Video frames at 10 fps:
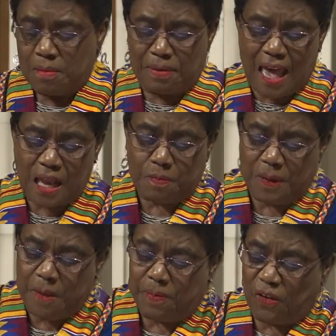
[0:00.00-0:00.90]
black
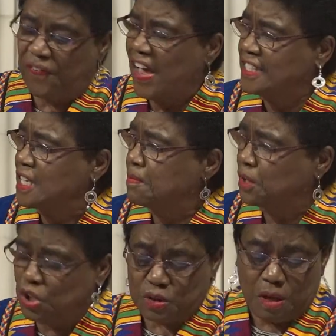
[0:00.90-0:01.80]
people facing
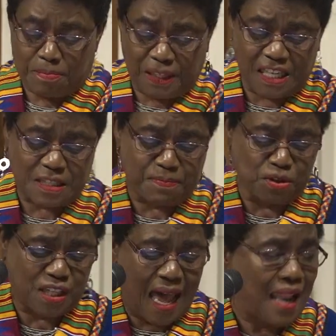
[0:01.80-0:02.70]
police
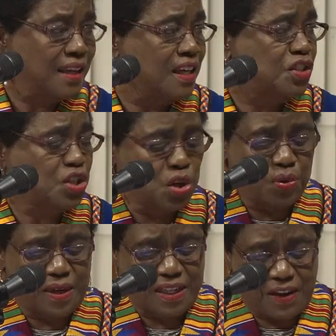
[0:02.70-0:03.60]
brutality,
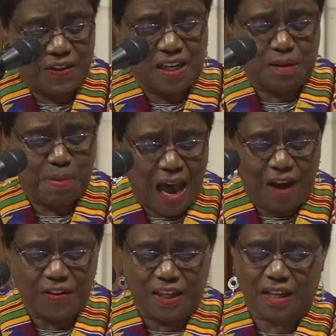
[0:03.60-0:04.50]
children living in
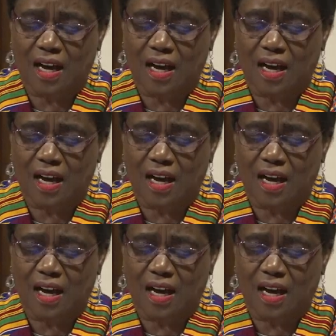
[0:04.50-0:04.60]
poverty,